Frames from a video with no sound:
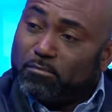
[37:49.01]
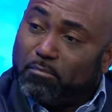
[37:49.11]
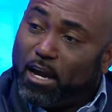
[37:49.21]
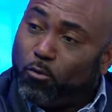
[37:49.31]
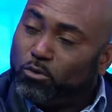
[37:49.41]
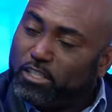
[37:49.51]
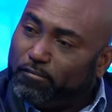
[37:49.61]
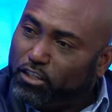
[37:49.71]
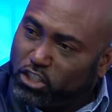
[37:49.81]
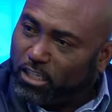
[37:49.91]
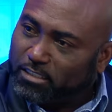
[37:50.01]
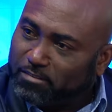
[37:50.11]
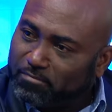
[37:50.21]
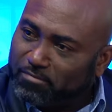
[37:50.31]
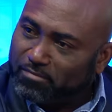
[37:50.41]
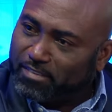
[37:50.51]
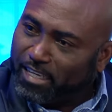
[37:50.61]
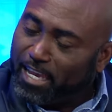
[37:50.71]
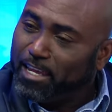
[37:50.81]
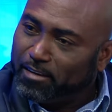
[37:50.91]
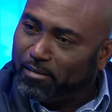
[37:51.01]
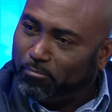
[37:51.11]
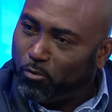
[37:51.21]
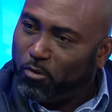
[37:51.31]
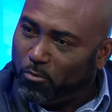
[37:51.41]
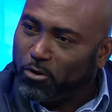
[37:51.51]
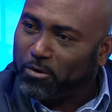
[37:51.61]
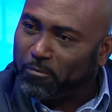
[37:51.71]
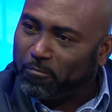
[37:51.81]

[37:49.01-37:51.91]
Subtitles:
my own division in Portmore.